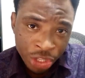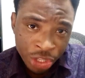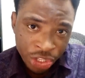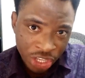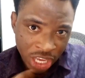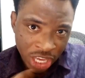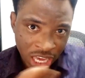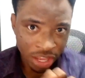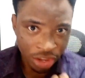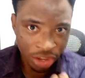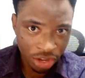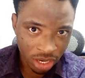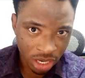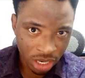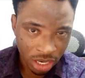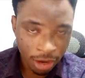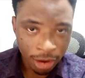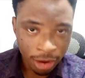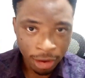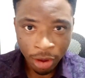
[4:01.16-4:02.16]
don't
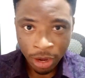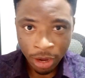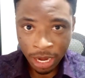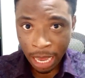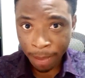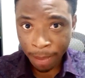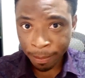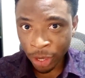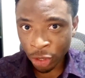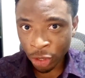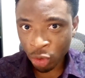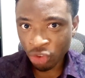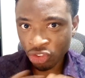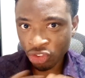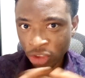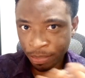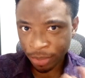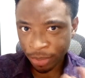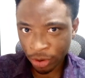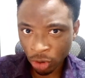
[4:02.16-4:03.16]
change. Now make you
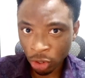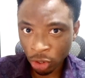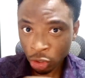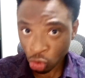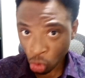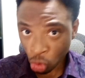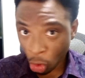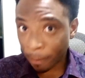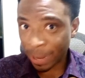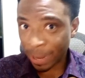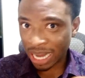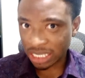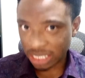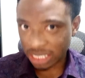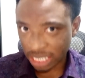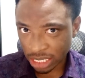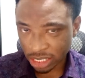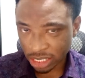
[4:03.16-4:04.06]
see period. Normal